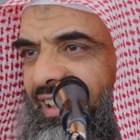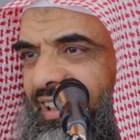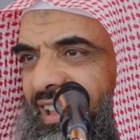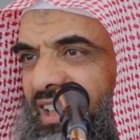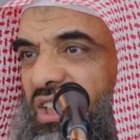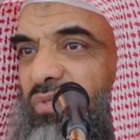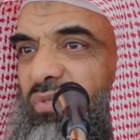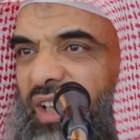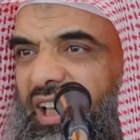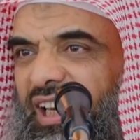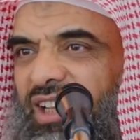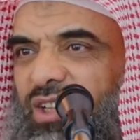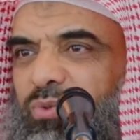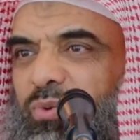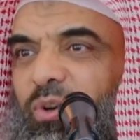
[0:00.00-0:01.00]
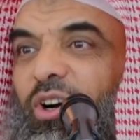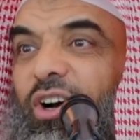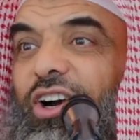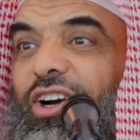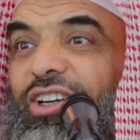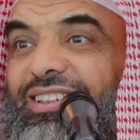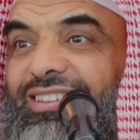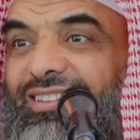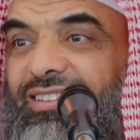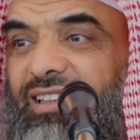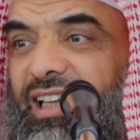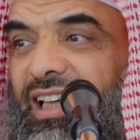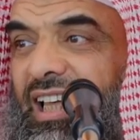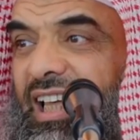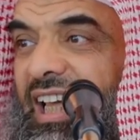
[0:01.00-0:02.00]
His feelings were hurt.
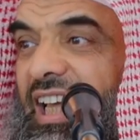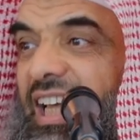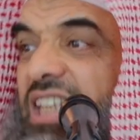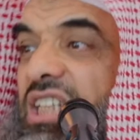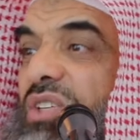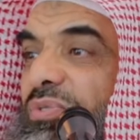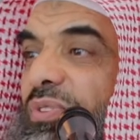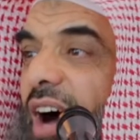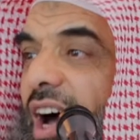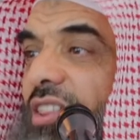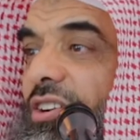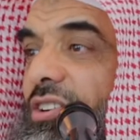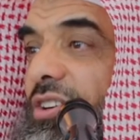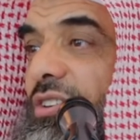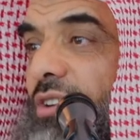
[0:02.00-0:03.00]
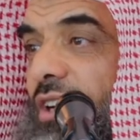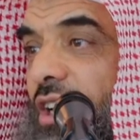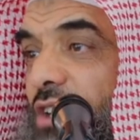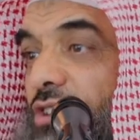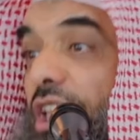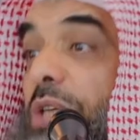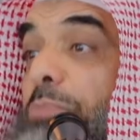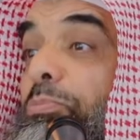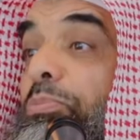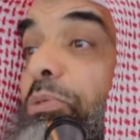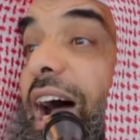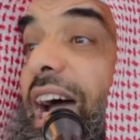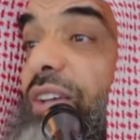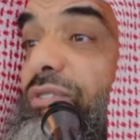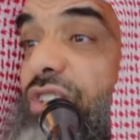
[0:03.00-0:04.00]
His father
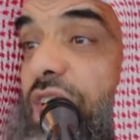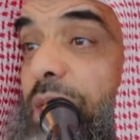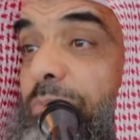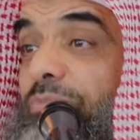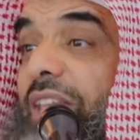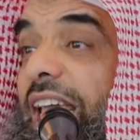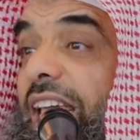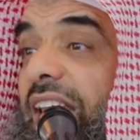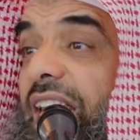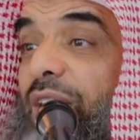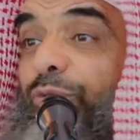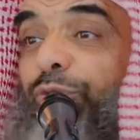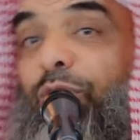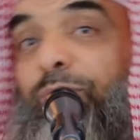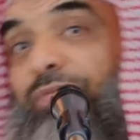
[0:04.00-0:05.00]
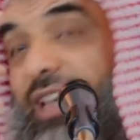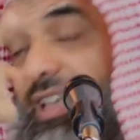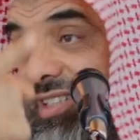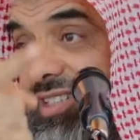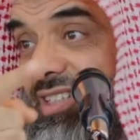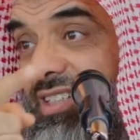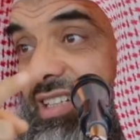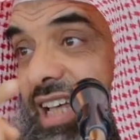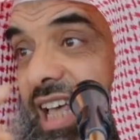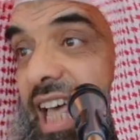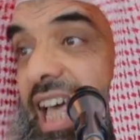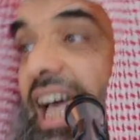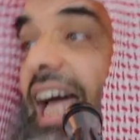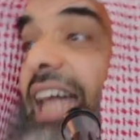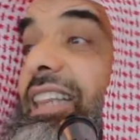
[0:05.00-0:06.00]
deprives him daily from this.
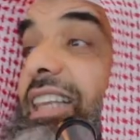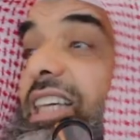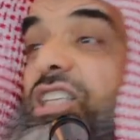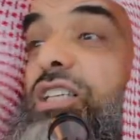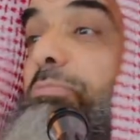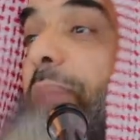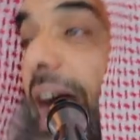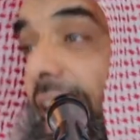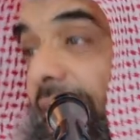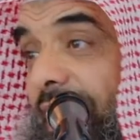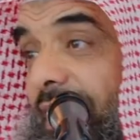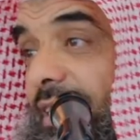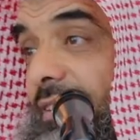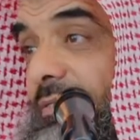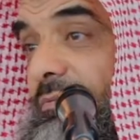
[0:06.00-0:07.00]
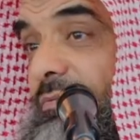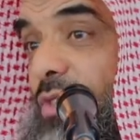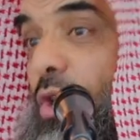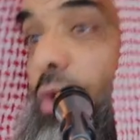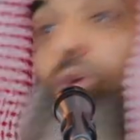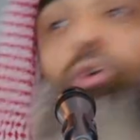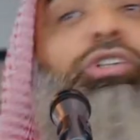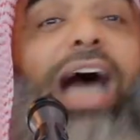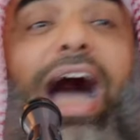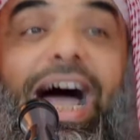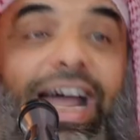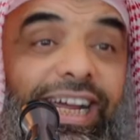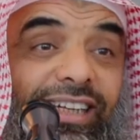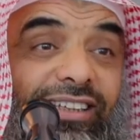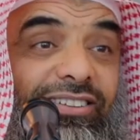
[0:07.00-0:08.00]
And this man who
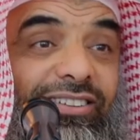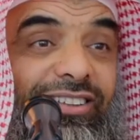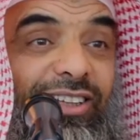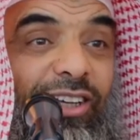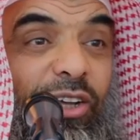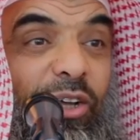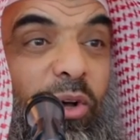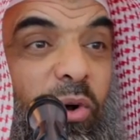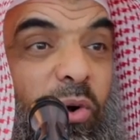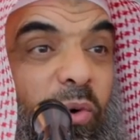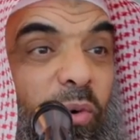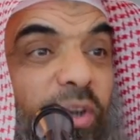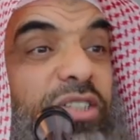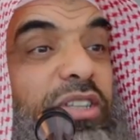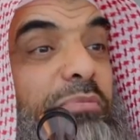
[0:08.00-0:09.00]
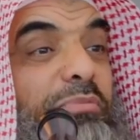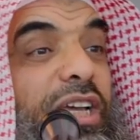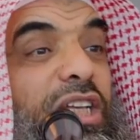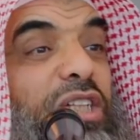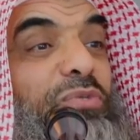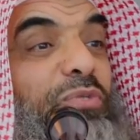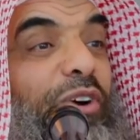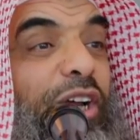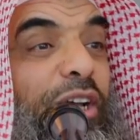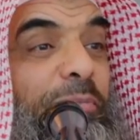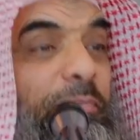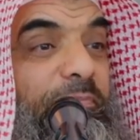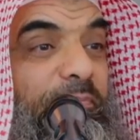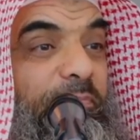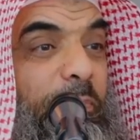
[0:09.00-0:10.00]
died was the means for
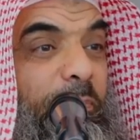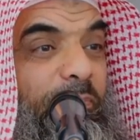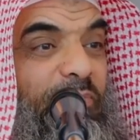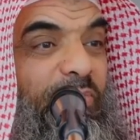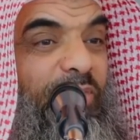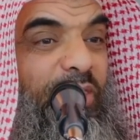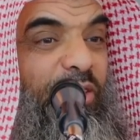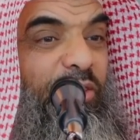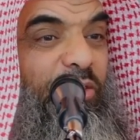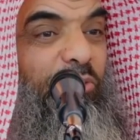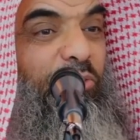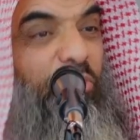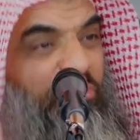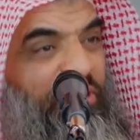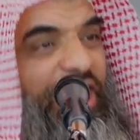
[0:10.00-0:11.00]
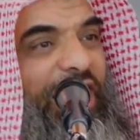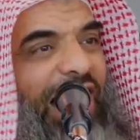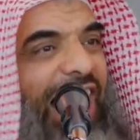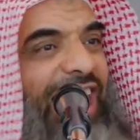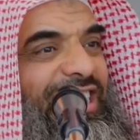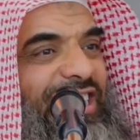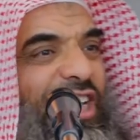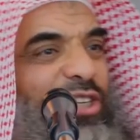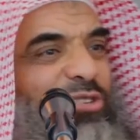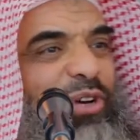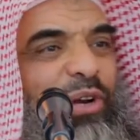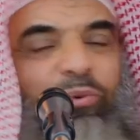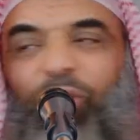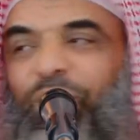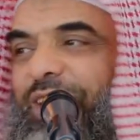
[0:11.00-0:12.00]
him to realize these
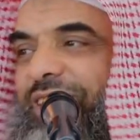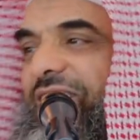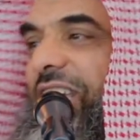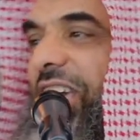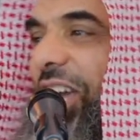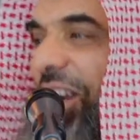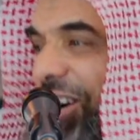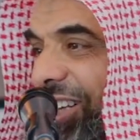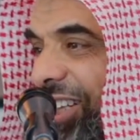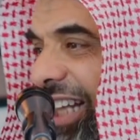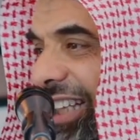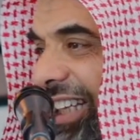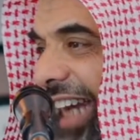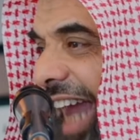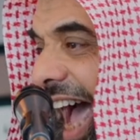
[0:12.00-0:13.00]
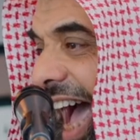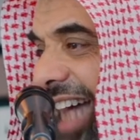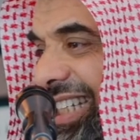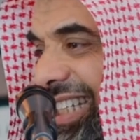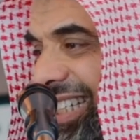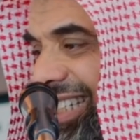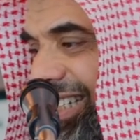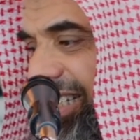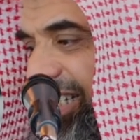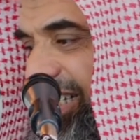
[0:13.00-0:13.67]
rewards he heard at class.